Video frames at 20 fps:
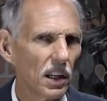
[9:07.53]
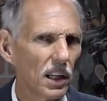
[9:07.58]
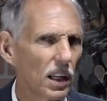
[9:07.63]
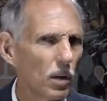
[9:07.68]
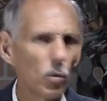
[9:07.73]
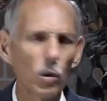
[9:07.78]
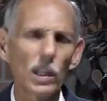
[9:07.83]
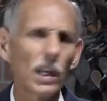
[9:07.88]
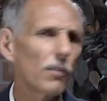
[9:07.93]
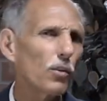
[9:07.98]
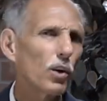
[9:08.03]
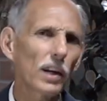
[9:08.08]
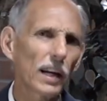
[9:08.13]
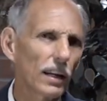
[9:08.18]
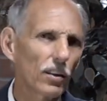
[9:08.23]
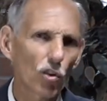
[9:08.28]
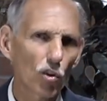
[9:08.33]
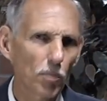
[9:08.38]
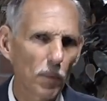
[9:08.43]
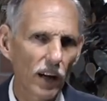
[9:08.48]
He will never
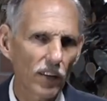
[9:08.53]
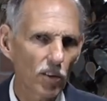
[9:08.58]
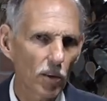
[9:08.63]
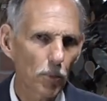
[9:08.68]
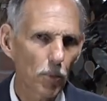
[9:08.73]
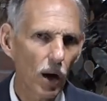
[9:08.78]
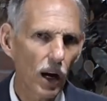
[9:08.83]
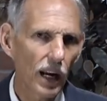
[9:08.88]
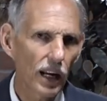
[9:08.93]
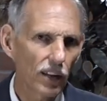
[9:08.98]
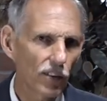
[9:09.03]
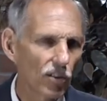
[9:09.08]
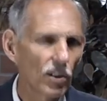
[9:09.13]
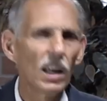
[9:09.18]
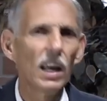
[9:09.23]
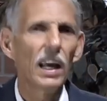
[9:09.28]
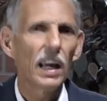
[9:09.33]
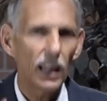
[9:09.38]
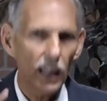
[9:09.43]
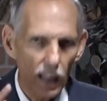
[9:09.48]
catch us by surprise
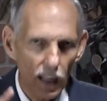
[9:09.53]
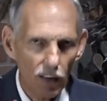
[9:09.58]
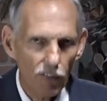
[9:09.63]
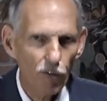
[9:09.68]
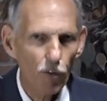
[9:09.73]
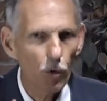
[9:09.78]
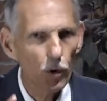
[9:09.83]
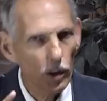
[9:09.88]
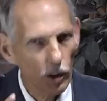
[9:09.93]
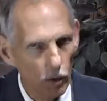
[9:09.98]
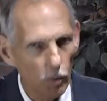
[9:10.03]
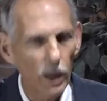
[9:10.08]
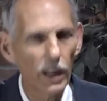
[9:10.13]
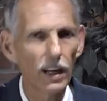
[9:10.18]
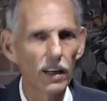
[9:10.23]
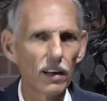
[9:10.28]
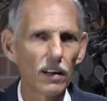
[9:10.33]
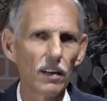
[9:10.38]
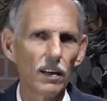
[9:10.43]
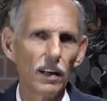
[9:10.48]
if we're
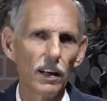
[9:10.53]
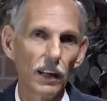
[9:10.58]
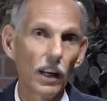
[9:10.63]
awake.